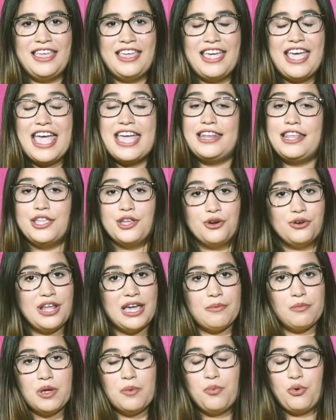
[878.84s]
And in your
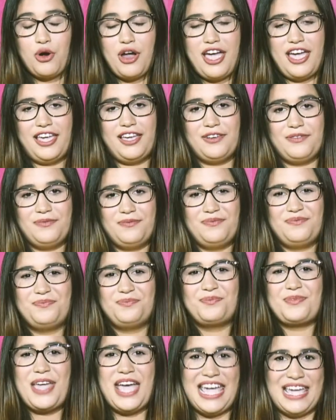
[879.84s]
name we pray,
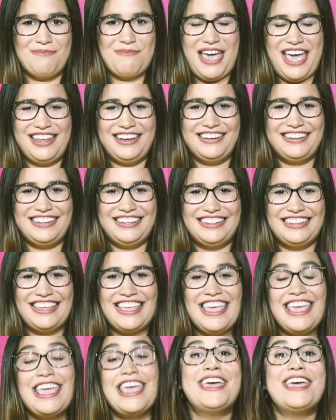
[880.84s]
amen.
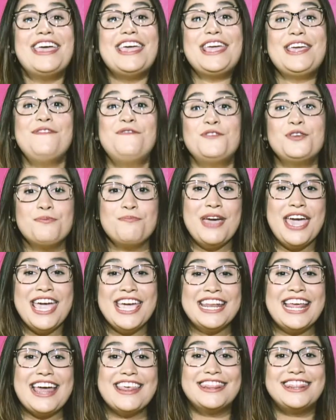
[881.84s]
if you
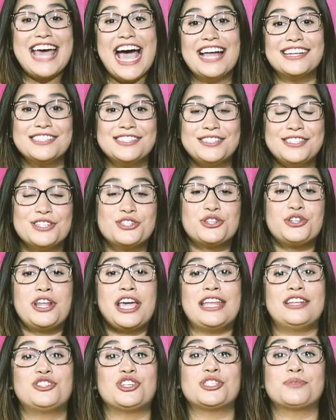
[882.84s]
made that decision
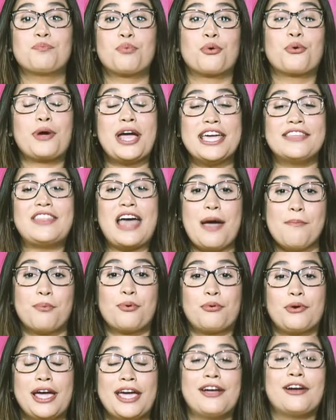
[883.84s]
and just prayed that
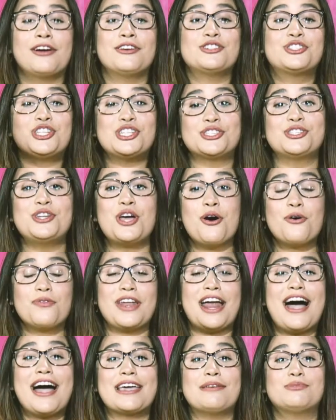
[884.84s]
prayer, just know
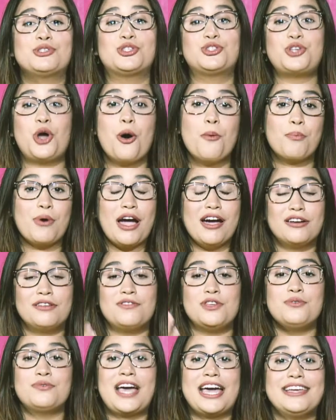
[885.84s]
that I am so proud of
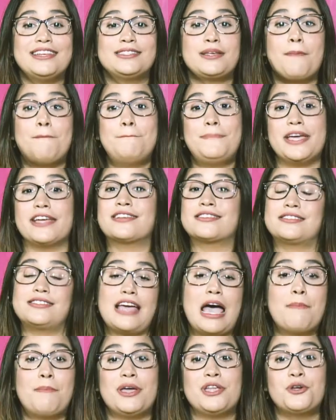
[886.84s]
you. That is a big
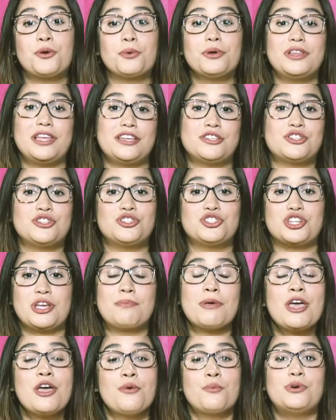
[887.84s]
step in your
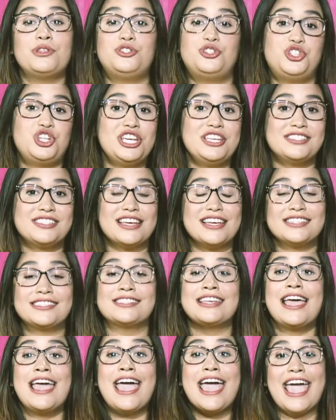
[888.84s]
relationship with
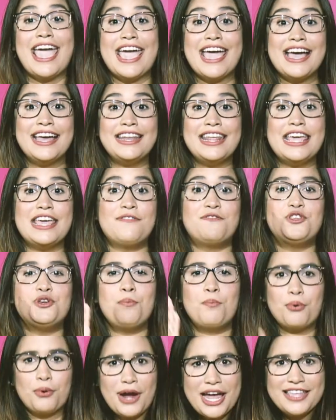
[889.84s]
Jesus. And if you
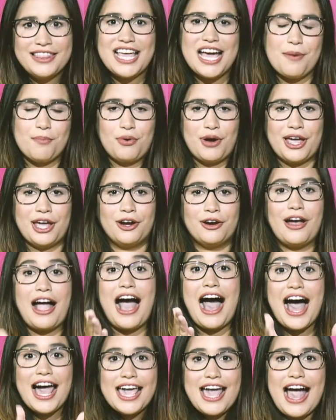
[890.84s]
prayed that prayer,
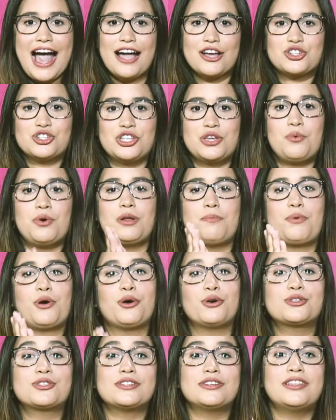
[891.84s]
I actually want to
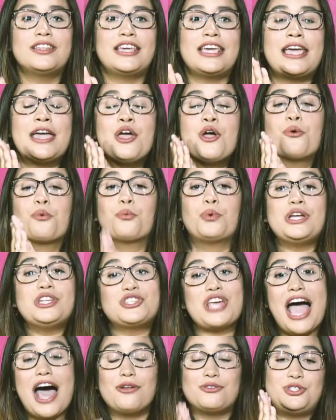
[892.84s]
personally
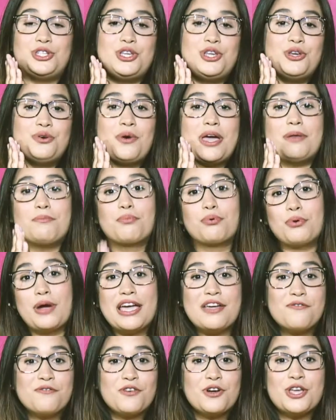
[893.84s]
reach out to you and
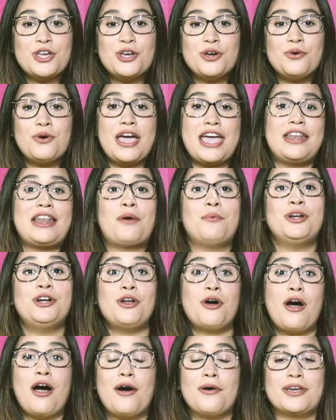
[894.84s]
pray for you. And I want to
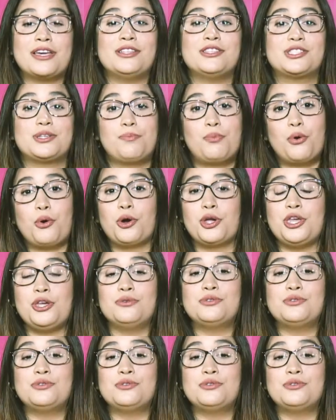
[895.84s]
know how I can support you.